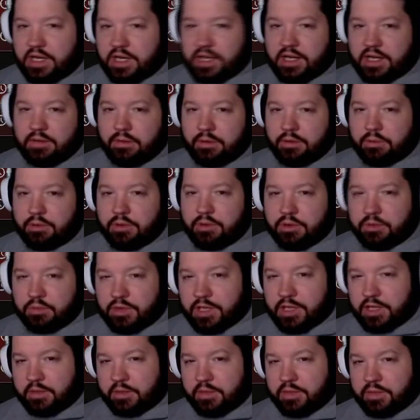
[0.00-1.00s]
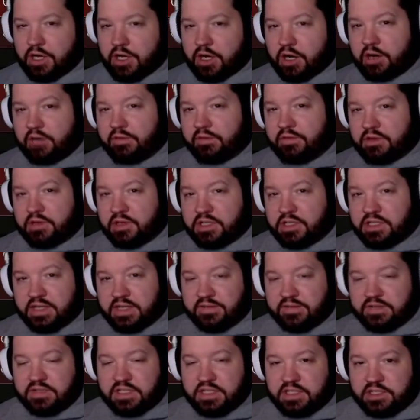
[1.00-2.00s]
up with the MDR for the
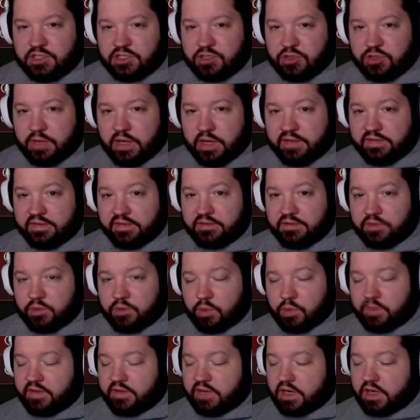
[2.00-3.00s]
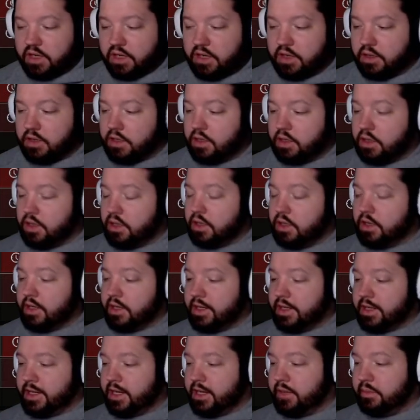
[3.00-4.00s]
7.62x51 variant.
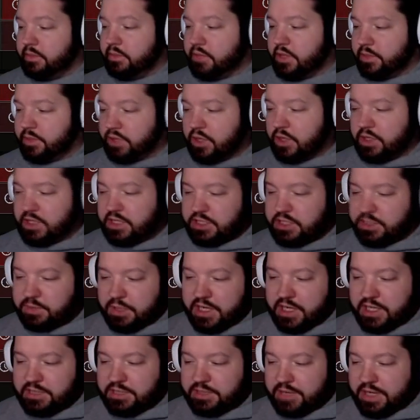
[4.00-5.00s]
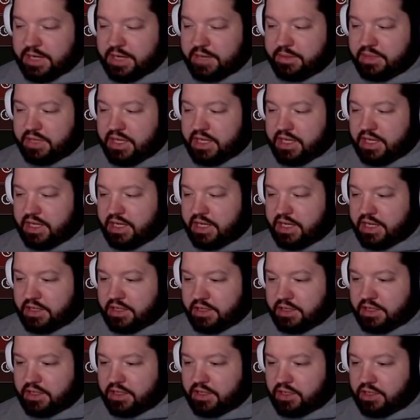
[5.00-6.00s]
This price might be a
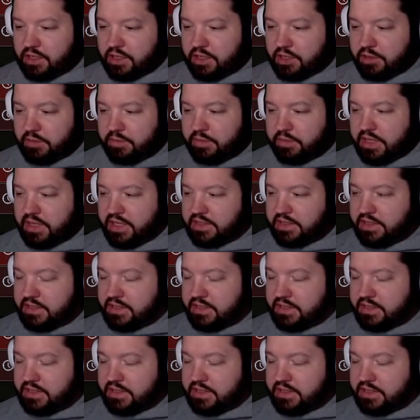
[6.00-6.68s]
little bit